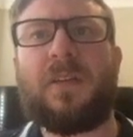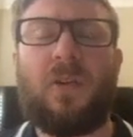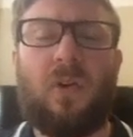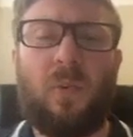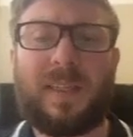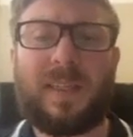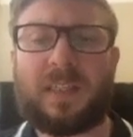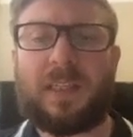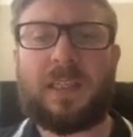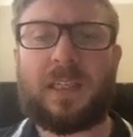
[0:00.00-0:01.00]
Always
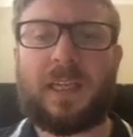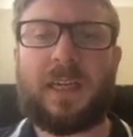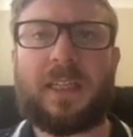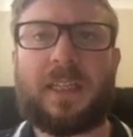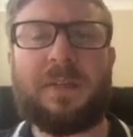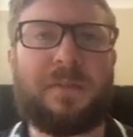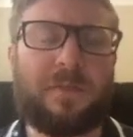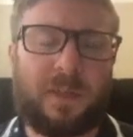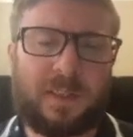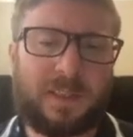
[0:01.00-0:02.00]
clear the calculator
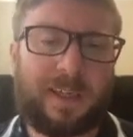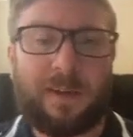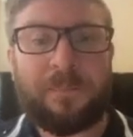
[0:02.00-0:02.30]
before you start.